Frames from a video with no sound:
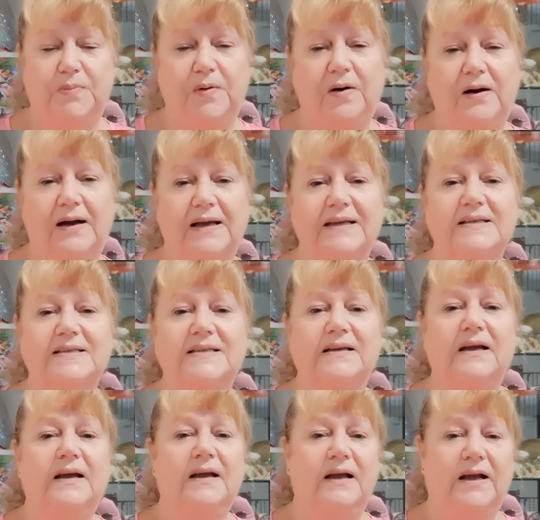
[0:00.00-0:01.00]
prize
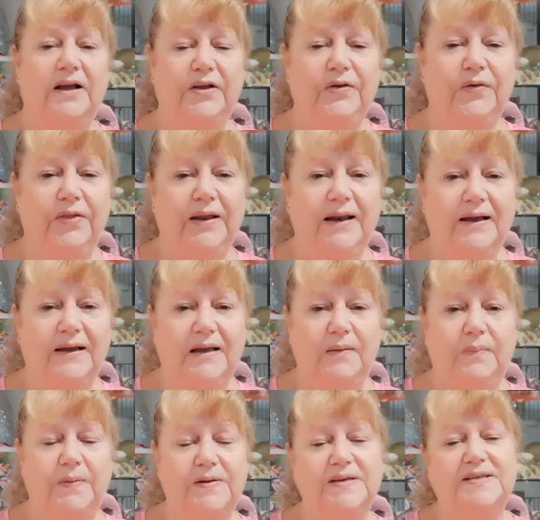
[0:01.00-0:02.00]
and you're the lucky
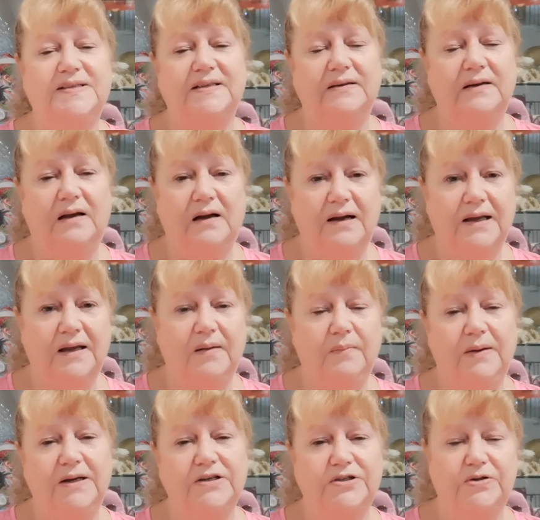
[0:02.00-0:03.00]
person, I can
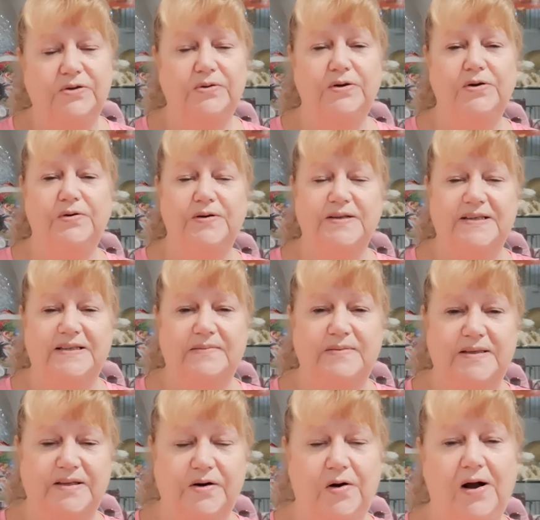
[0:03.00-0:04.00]
make sure you're a
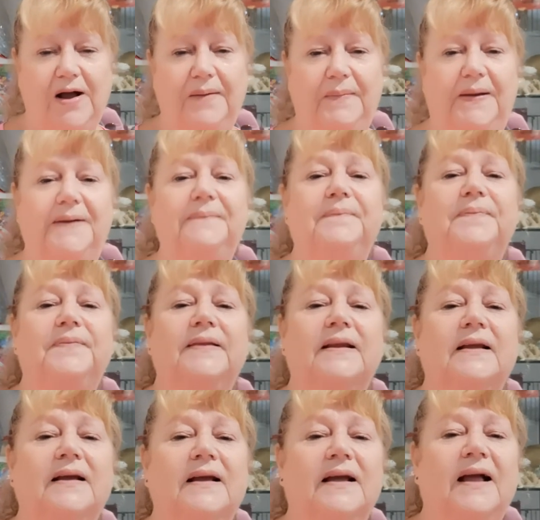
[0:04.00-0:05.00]
subscriber.
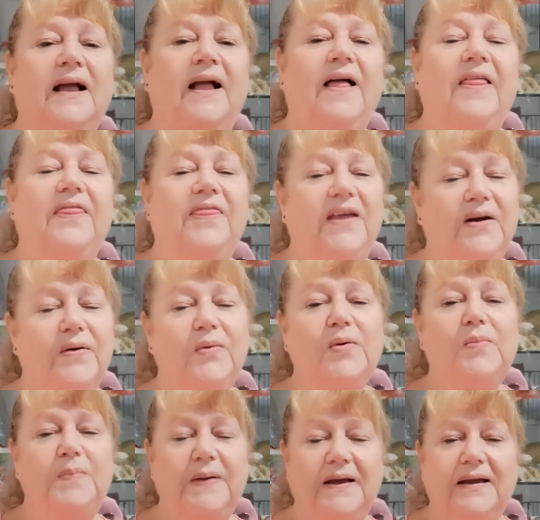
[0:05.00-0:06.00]
There
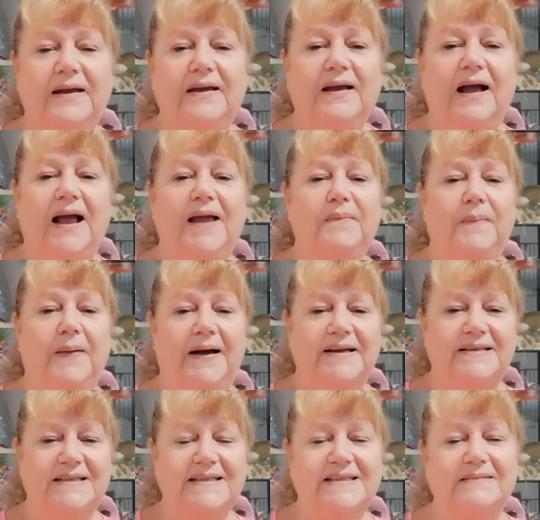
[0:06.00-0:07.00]
will be a
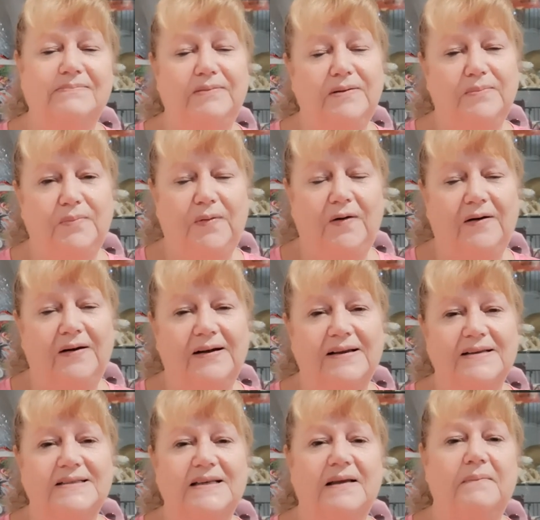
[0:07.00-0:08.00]
participant
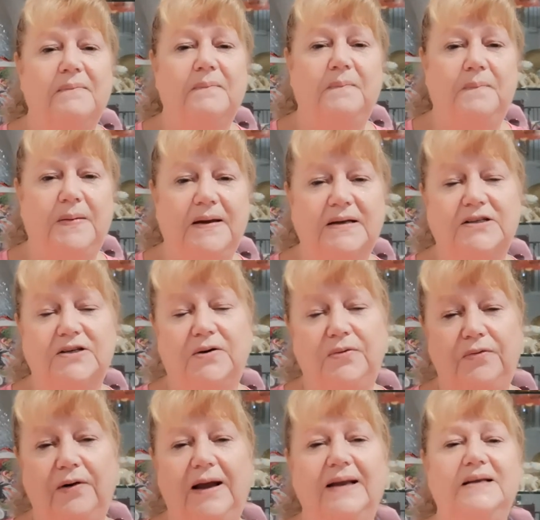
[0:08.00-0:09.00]
prize picked
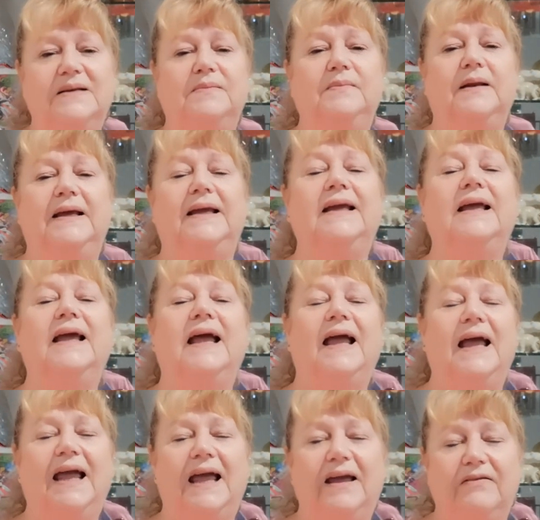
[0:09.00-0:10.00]
randomly
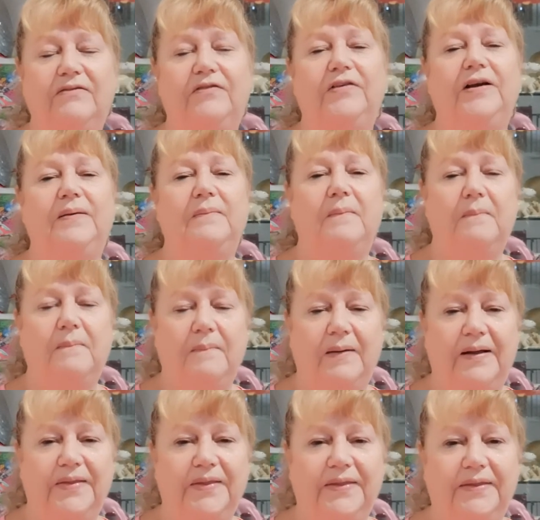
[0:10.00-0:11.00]
every
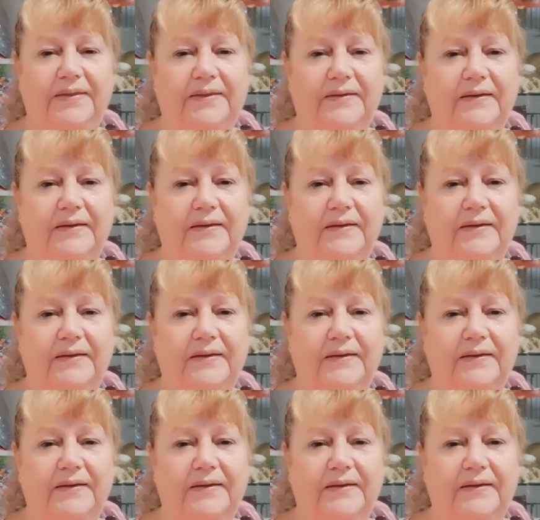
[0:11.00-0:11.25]
month